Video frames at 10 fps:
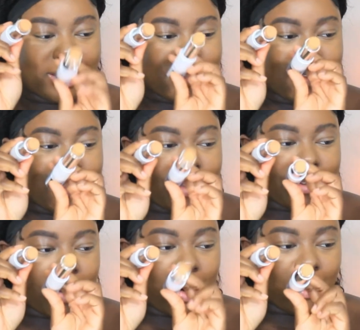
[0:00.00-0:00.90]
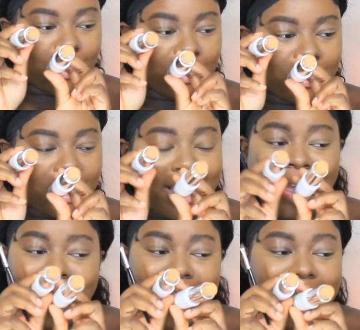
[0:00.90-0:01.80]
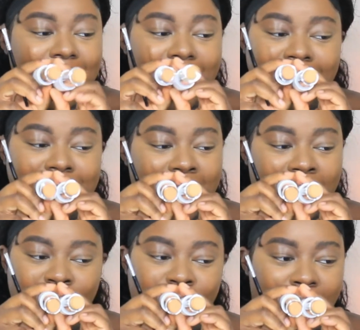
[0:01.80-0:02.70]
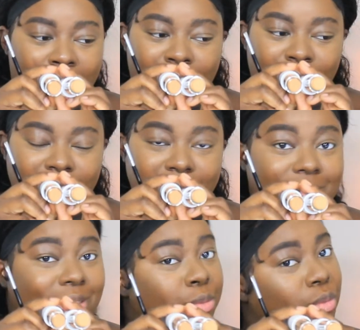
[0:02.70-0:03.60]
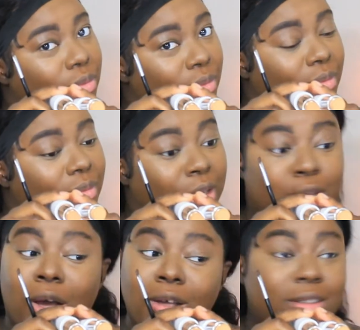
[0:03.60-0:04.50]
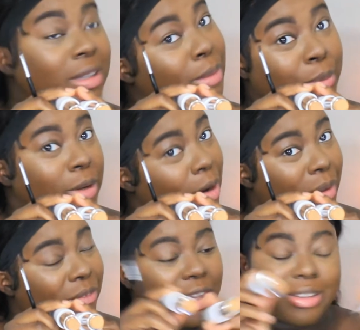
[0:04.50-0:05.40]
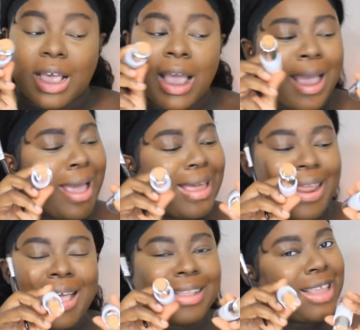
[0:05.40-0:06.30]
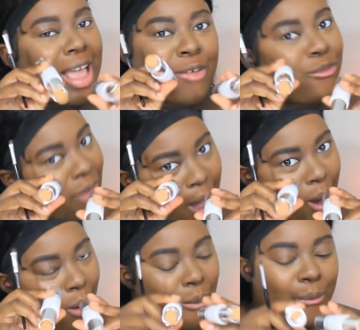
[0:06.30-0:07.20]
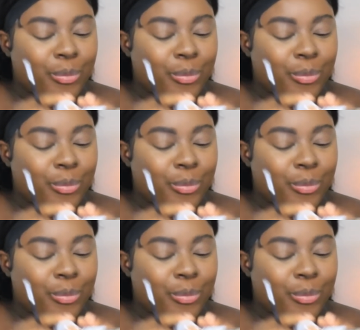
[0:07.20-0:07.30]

this her, and it ain't that foul. Y'all see me put it on my face, and it ain't that foul.